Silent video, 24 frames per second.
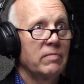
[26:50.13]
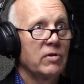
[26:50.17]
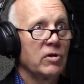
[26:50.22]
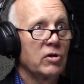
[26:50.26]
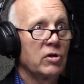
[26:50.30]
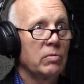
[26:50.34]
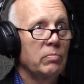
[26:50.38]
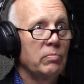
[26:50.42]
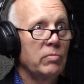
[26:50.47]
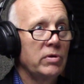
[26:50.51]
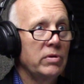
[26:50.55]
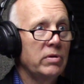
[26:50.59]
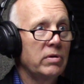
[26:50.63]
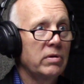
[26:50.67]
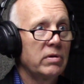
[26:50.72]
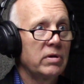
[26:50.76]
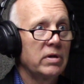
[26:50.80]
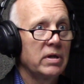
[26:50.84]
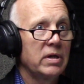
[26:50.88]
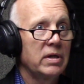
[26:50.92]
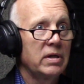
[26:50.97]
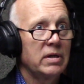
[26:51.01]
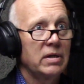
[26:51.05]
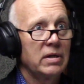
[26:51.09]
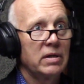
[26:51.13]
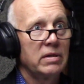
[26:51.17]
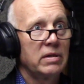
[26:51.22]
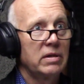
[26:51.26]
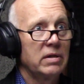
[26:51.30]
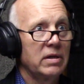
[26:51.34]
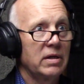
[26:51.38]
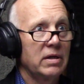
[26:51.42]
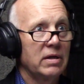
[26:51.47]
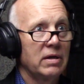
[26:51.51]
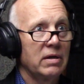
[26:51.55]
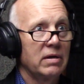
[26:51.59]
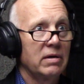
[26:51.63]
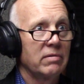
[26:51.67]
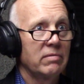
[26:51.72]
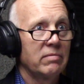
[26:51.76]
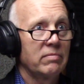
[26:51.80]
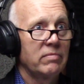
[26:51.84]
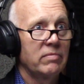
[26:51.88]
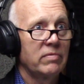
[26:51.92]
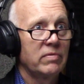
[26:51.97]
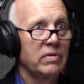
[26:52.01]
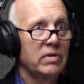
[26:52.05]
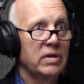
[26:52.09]
community,
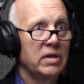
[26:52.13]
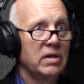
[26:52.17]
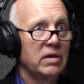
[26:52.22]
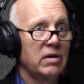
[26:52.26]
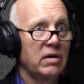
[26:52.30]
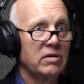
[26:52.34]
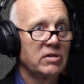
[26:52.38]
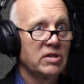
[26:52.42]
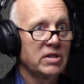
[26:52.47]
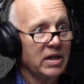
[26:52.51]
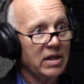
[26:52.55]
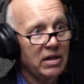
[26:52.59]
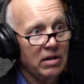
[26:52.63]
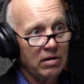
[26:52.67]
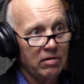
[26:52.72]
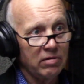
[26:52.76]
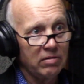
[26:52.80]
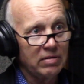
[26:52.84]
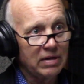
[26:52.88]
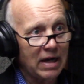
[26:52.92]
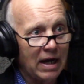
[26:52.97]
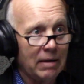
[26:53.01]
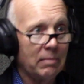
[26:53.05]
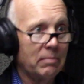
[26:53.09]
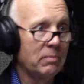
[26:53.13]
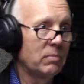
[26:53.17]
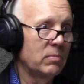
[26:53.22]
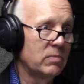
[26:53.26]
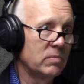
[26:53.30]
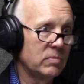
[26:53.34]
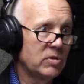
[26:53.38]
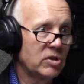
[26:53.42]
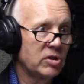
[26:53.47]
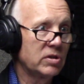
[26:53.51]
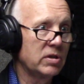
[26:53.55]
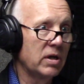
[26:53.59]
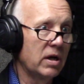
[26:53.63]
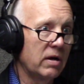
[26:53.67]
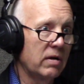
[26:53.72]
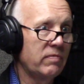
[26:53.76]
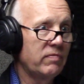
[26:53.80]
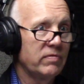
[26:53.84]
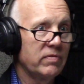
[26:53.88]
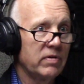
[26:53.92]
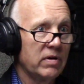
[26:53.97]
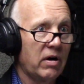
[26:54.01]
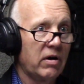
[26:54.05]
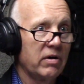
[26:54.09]
in our secular type
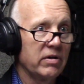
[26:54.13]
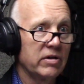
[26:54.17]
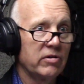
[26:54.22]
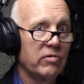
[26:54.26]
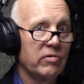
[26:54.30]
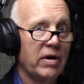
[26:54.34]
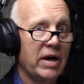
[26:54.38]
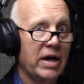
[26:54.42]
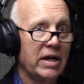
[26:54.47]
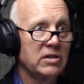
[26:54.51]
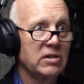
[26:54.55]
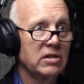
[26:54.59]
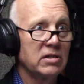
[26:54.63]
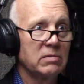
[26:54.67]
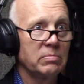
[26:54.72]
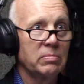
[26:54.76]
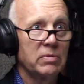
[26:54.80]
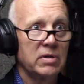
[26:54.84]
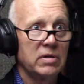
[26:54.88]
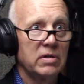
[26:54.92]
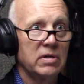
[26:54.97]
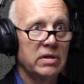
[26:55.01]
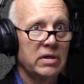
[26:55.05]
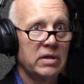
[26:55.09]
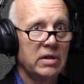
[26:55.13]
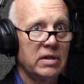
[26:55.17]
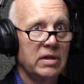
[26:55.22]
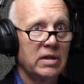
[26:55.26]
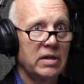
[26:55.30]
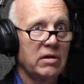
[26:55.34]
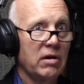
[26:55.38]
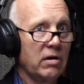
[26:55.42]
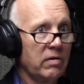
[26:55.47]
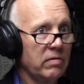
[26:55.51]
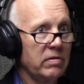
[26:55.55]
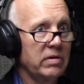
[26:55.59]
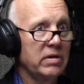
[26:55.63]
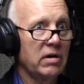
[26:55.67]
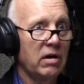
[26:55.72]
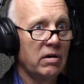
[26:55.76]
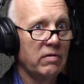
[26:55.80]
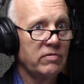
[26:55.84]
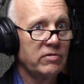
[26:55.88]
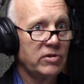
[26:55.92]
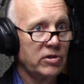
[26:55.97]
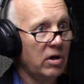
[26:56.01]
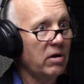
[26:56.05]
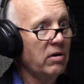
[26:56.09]
stuff, in our interactions, but in our
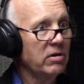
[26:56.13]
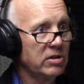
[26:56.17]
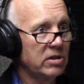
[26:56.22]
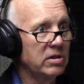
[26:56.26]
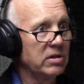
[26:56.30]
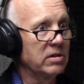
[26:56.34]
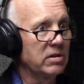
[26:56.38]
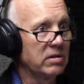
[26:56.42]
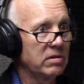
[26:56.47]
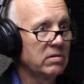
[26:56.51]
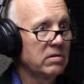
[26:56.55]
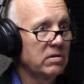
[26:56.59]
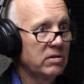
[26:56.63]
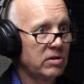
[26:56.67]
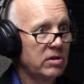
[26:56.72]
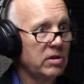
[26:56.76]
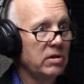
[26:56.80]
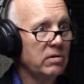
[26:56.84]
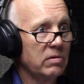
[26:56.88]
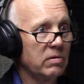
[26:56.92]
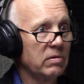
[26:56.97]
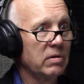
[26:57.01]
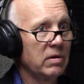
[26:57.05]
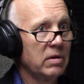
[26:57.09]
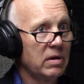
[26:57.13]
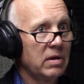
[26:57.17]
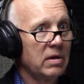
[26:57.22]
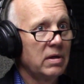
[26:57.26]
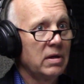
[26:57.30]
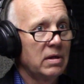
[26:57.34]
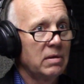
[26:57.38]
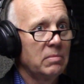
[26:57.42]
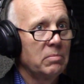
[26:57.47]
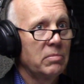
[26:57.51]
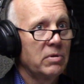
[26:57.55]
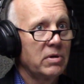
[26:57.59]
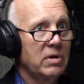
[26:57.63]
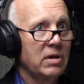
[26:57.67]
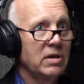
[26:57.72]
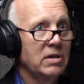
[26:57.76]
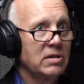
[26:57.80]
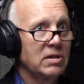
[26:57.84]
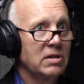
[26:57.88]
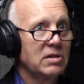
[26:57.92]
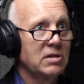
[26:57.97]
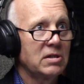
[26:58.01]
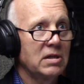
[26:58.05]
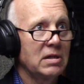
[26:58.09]
churches too,
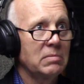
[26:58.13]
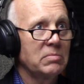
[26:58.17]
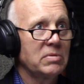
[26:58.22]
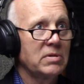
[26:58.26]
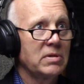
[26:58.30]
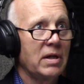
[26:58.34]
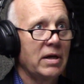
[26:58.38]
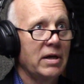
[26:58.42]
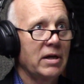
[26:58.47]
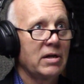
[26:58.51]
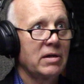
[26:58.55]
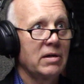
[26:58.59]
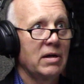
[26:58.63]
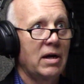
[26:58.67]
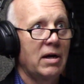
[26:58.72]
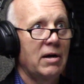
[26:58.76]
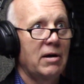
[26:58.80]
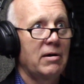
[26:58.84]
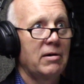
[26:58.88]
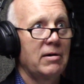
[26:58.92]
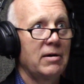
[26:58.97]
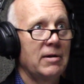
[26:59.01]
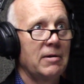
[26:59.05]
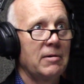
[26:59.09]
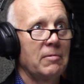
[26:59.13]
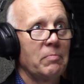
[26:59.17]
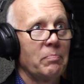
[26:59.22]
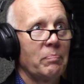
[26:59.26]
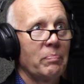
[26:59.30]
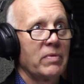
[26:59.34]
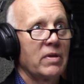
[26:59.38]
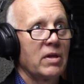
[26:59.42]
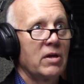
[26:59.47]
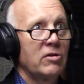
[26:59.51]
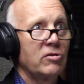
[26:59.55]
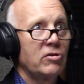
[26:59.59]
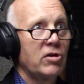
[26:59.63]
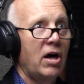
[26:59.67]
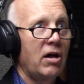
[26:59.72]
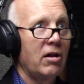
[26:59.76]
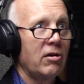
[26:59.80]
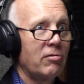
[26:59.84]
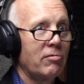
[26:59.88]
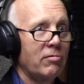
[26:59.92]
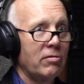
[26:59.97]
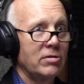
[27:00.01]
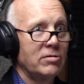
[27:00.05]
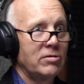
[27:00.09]
because it seems like our
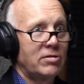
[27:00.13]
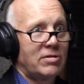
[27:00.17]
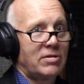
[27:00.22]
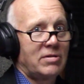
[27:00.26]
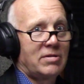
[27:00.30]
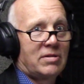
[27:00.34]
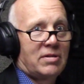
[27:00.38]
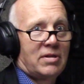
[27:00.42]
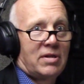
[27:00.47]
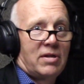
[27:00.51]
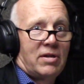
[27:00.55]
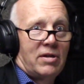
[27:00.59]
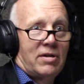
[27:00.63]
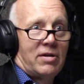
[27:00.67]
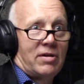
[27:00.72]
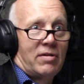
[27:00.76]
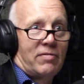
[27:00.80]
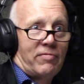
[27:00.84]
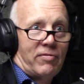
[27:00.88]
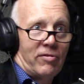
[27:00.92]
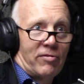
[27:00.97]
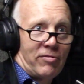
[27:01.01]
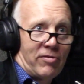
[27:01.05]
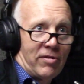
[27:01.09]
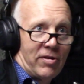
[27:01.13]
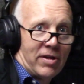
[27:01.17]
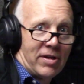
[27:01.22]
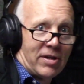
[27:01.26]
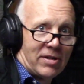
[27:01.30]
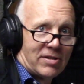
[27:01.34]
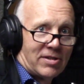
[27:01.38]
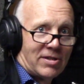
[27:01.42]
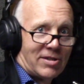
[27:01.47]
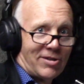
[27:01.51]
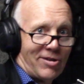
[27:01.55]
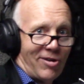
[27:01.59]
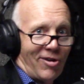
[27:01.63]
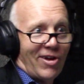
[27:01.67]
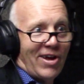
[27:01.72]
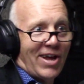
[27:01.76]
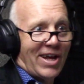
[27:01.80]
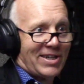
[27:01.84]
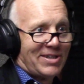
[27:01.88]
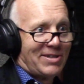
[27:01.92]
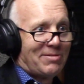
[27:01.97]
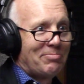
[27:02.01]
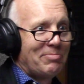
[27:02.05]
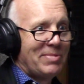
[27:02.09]
tolerance for things is
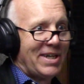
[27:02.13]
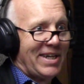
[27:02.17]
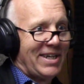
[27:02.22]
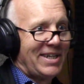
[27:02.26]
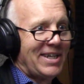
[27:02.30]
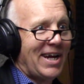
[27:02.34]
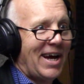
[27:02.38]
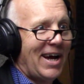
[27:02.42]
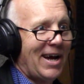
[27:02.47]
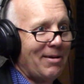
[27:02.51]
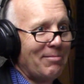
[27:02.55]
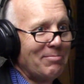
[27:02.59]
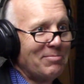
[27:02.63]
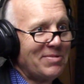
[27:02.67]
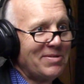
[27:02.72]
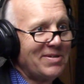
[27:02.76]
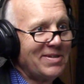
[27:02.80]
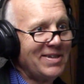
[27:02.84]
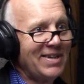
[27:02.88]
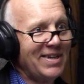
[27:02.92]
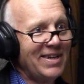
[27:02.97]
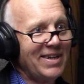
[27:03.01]
less many times.